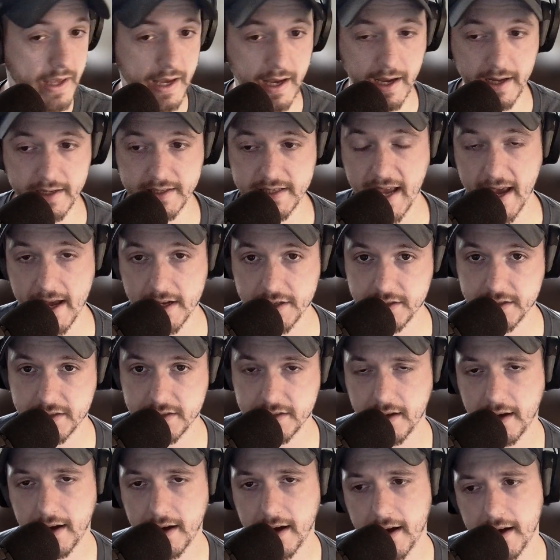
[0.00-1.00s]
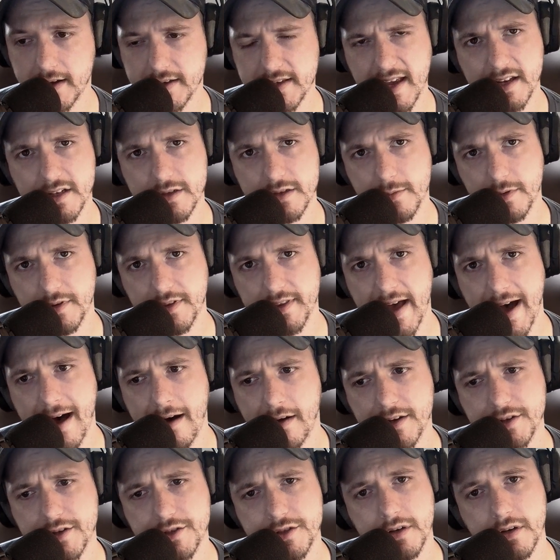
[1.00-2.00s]
uh, uh, tangible
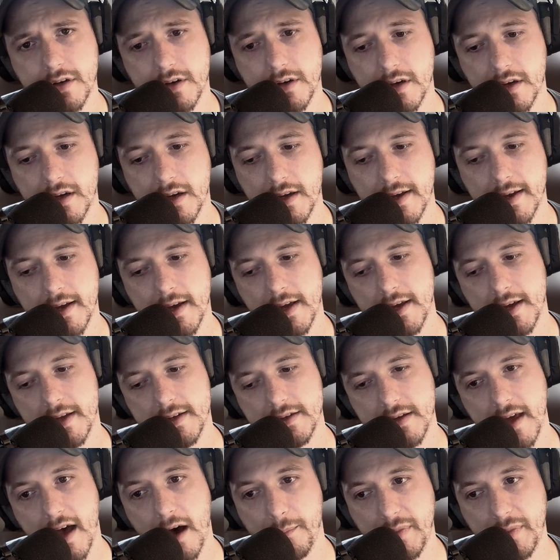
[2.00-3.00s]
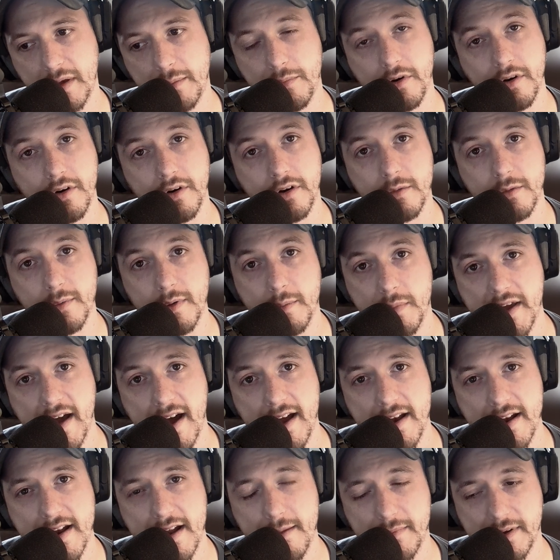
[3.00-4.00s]
knowledge to help people a little bit
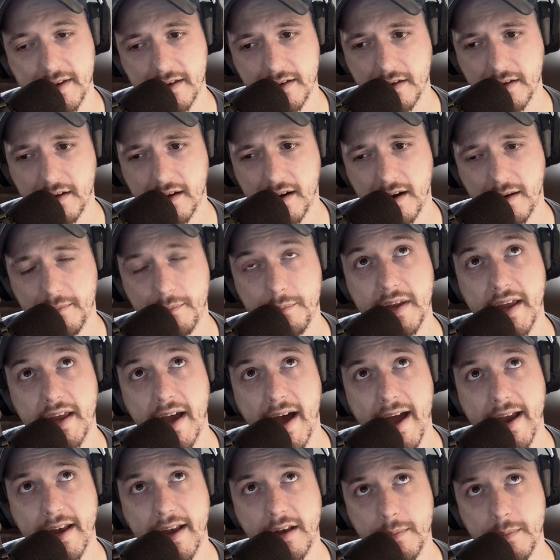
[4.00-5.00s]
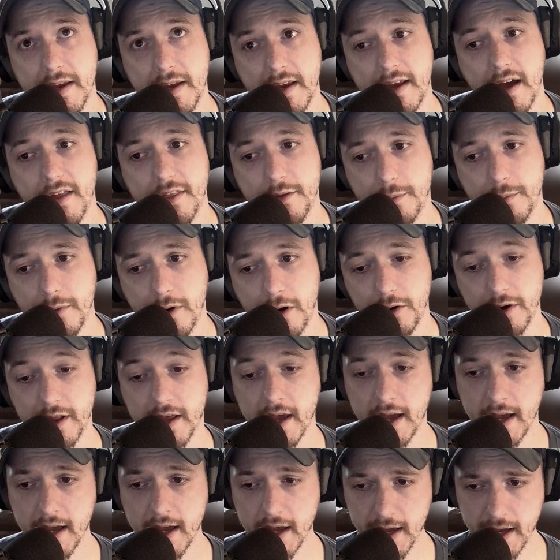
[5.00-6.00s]
behind on me uh, behind me on the road.
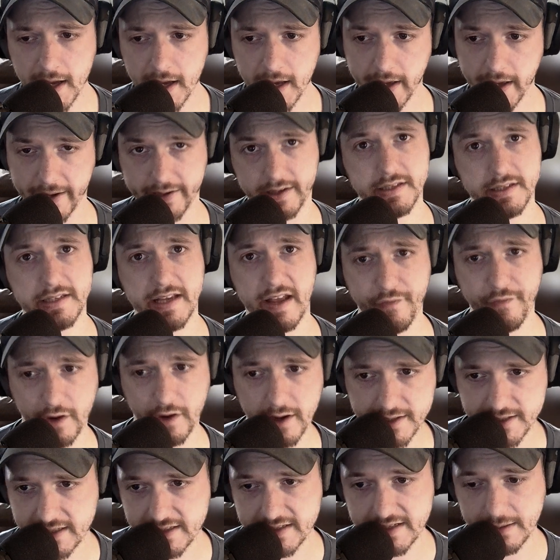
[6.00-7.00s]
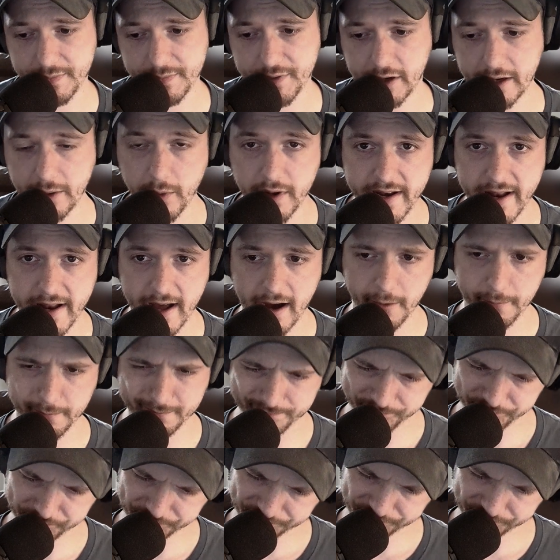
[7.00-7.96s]
Like say for instance, I'm 31 now,